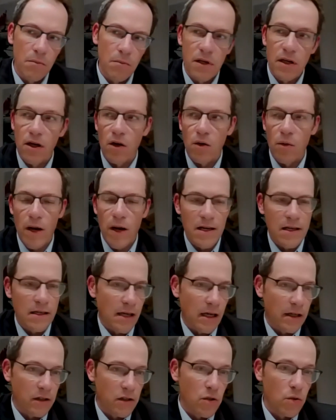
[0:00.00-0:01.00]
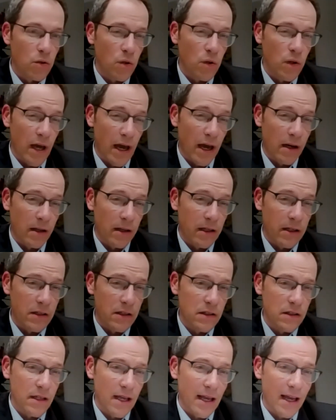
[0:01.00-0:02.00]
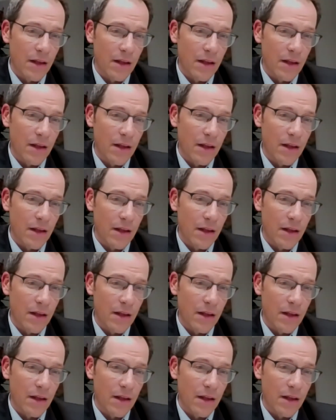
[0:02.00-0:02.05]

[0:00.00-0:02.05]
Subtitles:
PL Rating, and QQ Catalyst,